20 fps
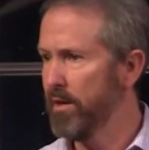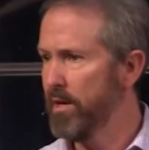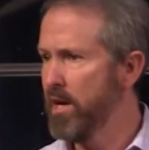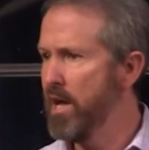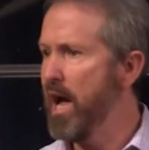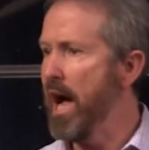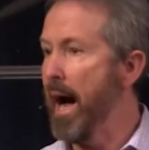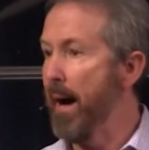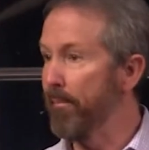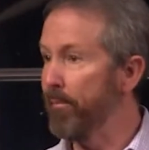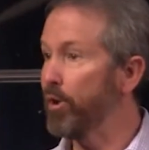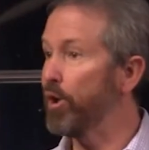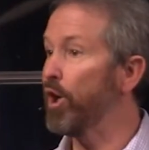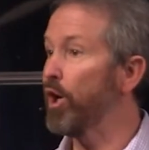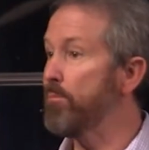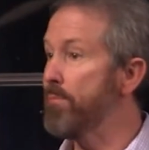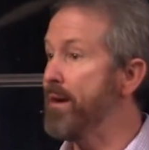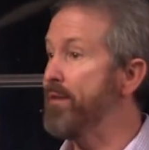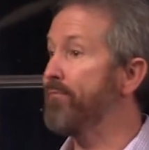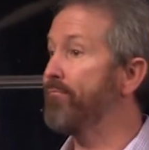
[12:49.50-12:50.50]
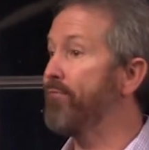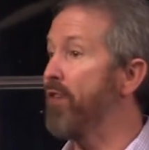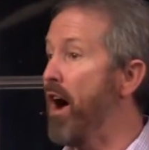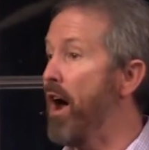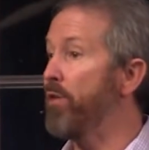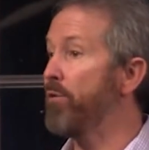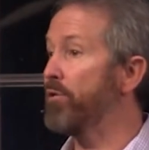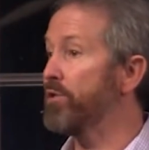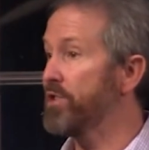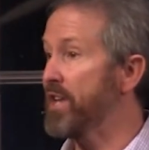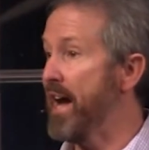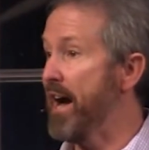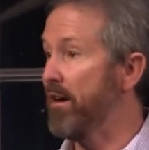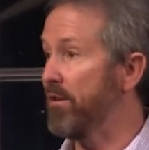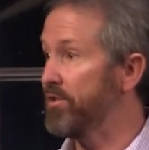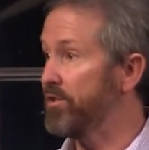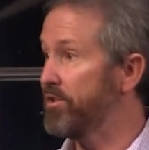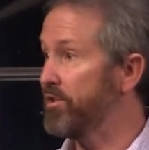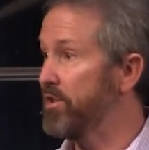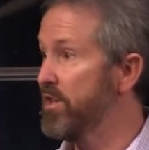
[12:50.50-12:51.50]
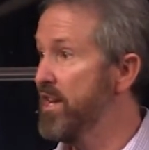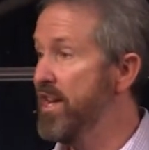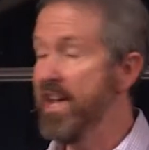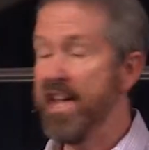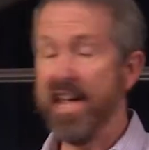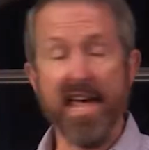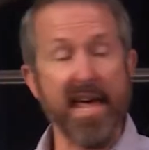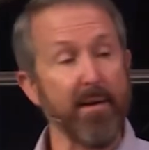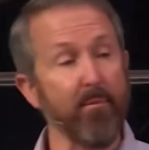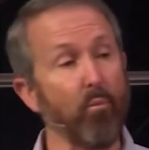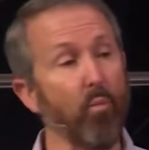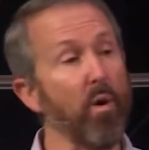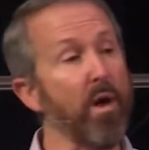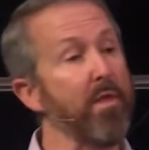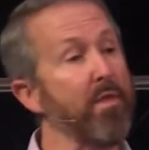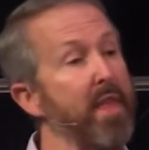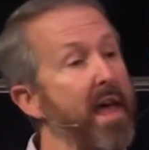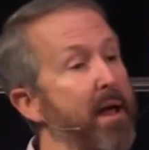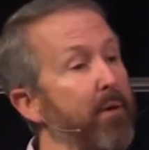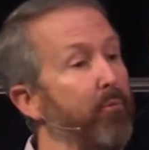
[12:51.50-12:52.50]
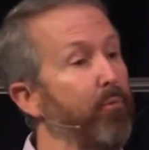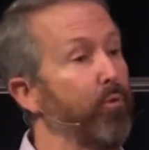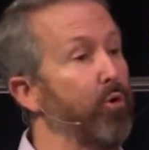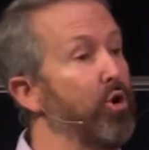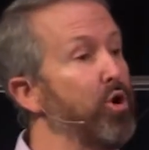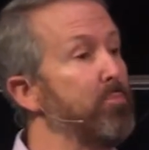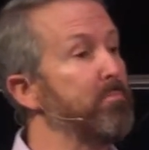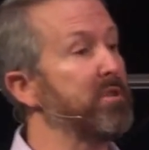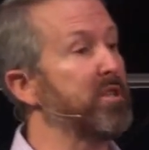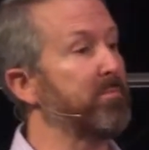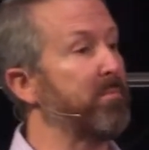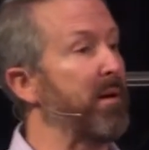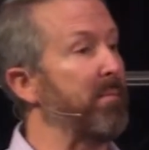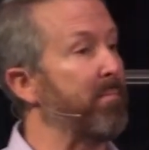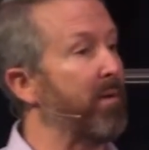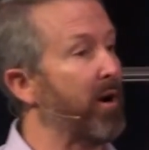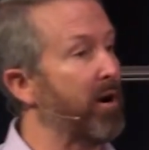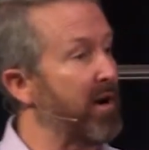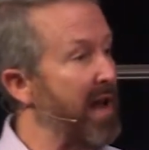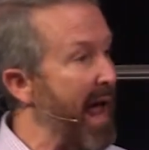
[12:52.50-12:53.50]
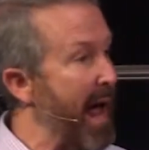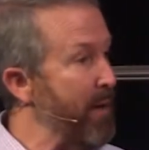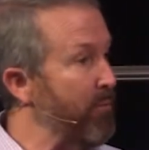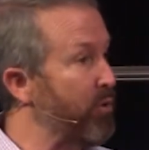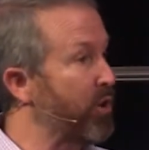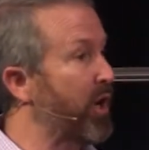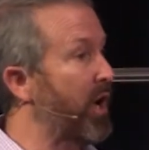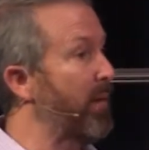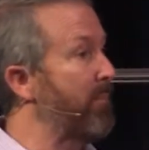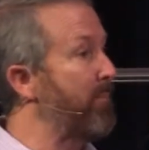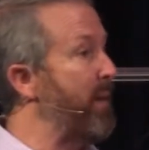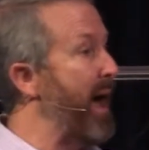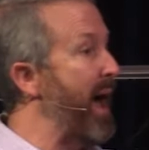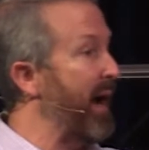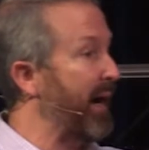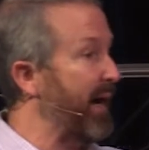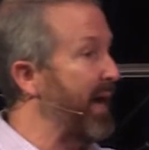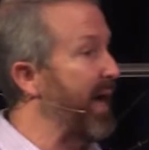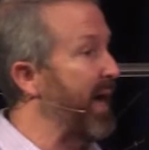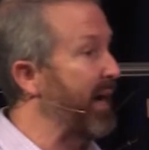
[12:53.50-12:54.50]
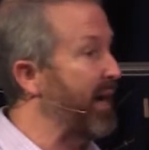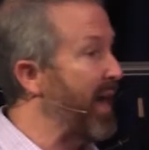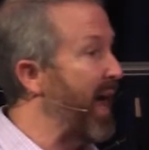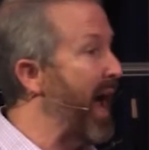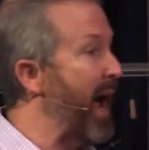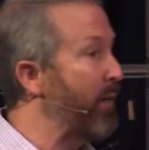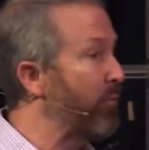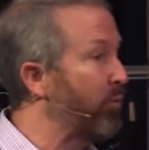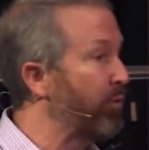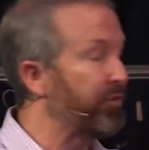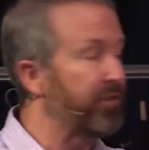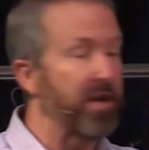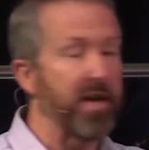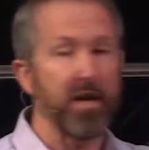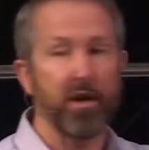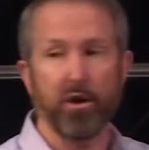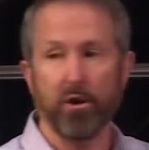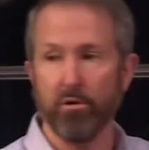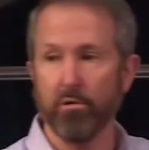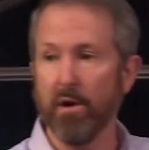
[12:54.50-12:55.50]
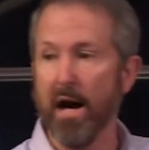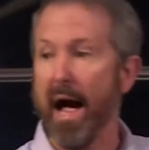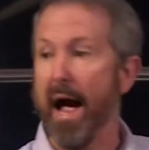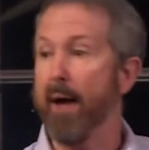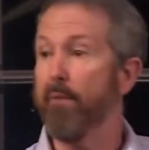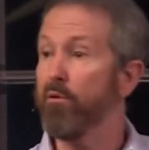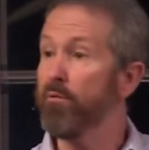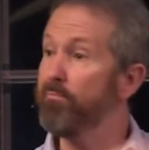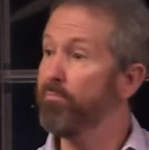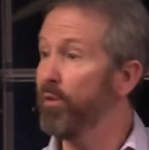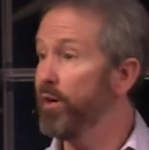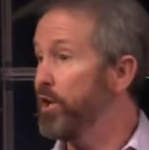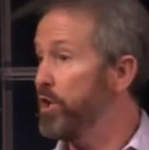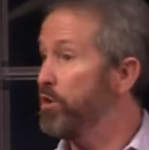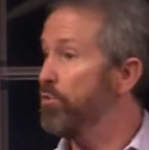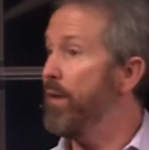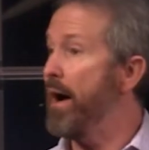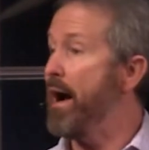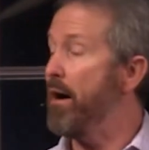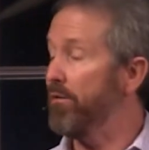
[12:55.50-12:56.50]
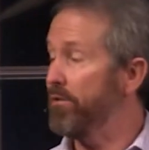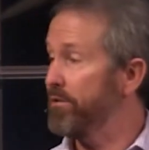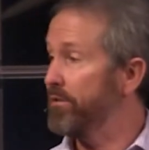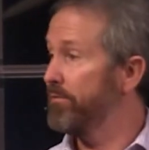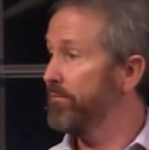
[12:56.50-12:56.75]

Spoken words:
I'm going to go to my Father's house. And when that room is prepared, I will come back and I will take you. I will bring you out.